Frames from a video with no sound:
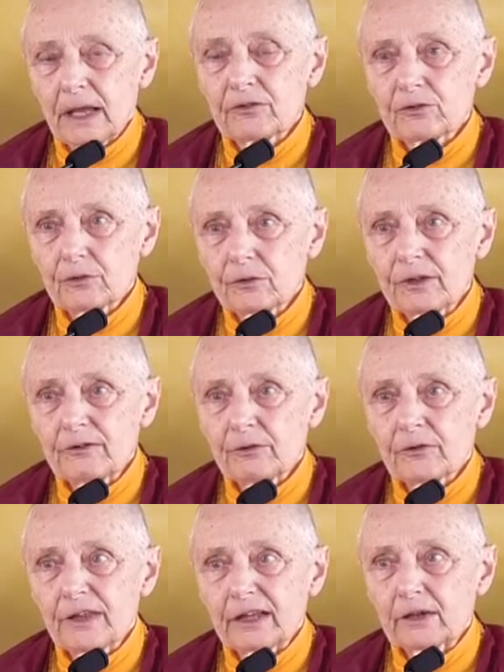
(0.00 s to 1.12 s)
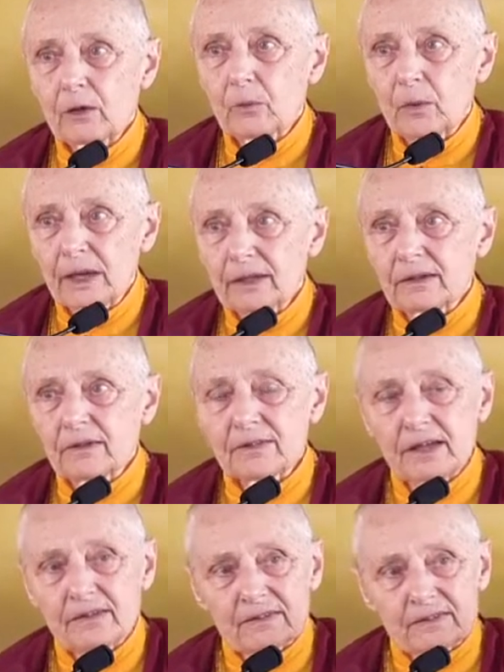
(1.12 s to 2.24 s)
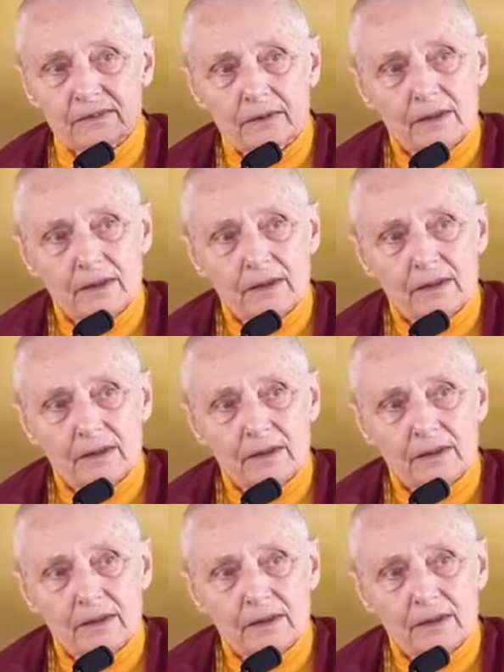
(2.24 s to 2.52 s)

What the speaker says: And so therefore that awareness gets